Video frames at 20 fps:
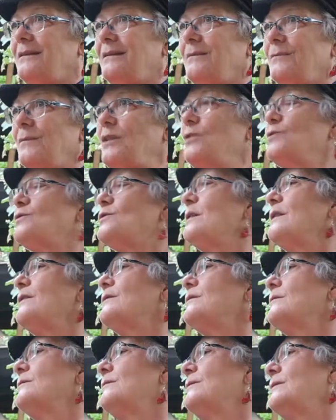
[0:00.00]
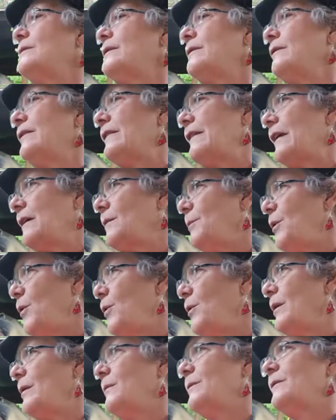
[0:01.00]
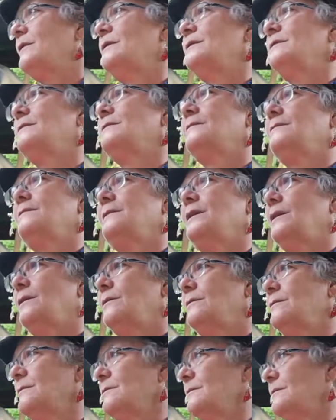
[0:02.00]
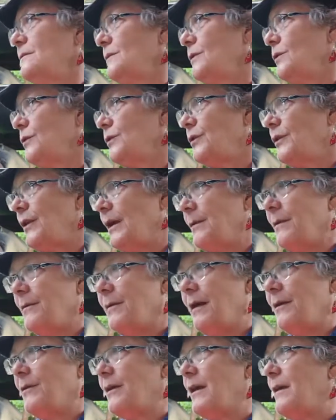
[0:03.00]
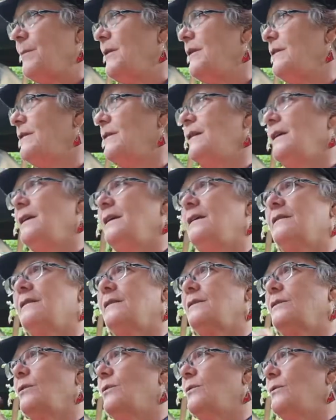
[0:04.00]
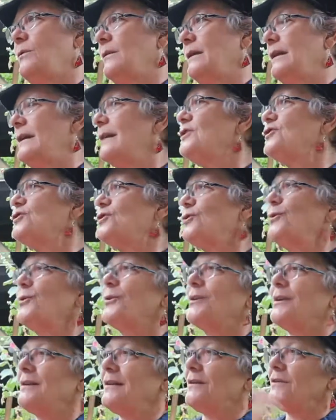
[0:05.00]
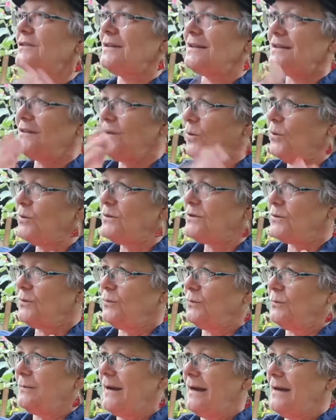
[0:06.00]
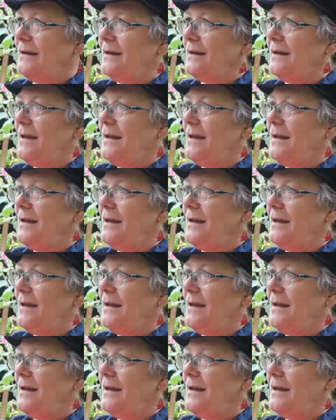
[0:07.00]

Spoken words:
We used to have to recite poems and, know our ABCs and know, sure, it's old school, right?